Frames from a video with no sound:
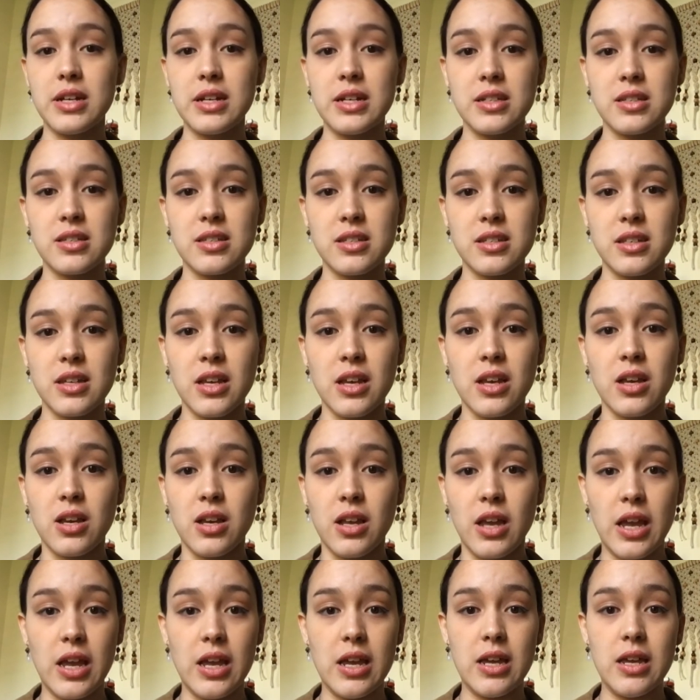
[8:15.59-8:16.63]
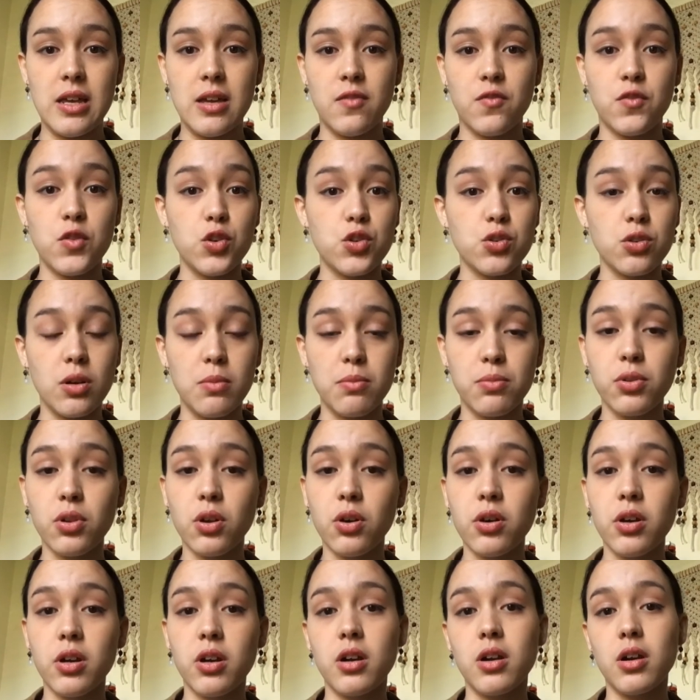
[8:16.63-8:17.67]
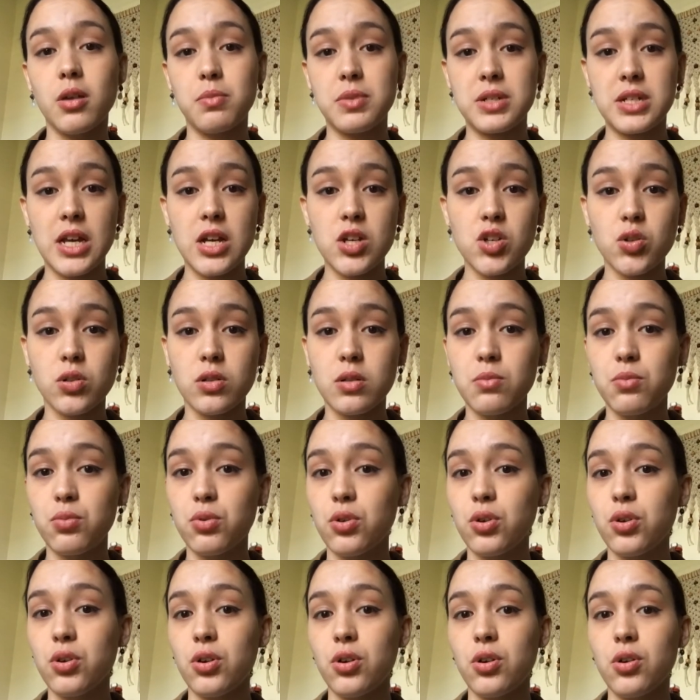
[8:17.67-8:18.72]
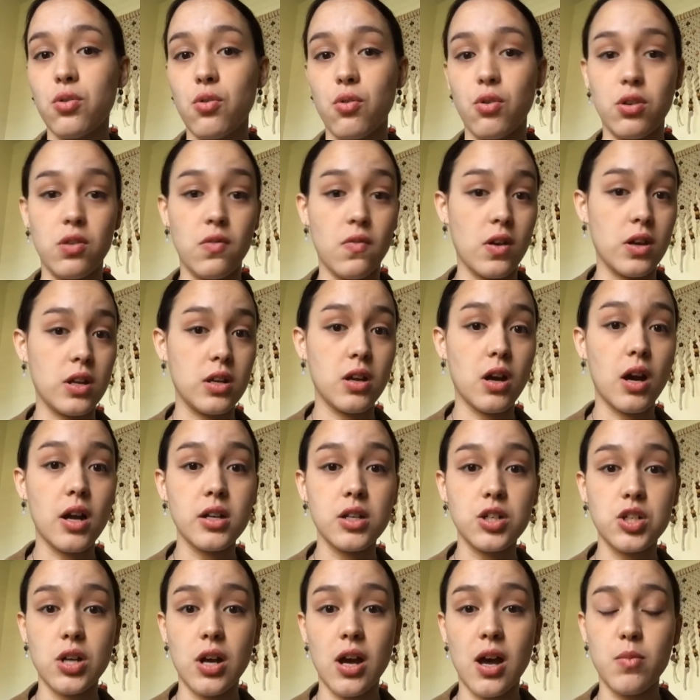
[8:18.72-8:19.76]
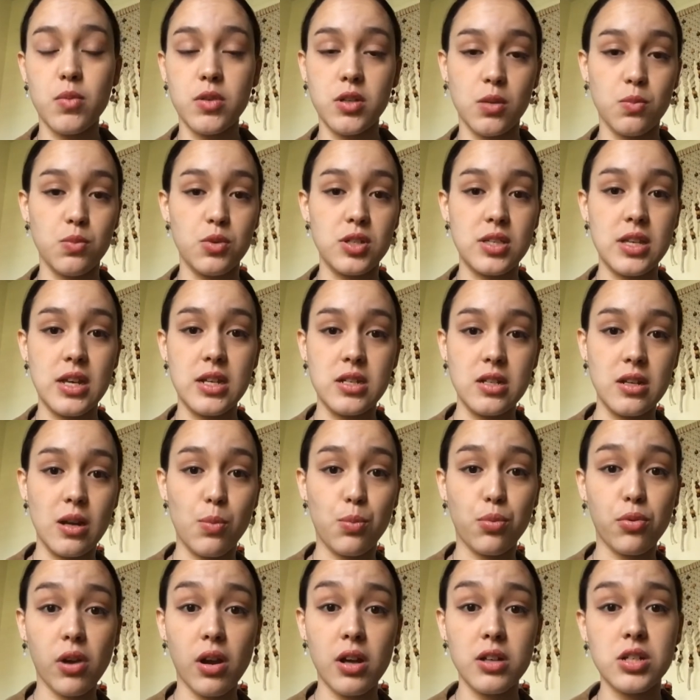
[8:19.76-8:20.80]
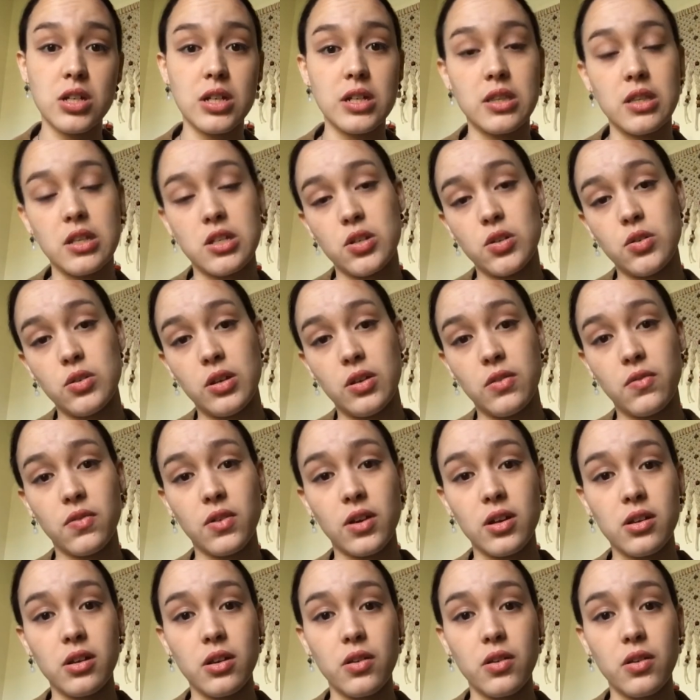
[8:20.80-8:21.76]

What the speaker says: a future employer, a potential employer, or you've already gotten a job and you're presenting a project that you need funding for.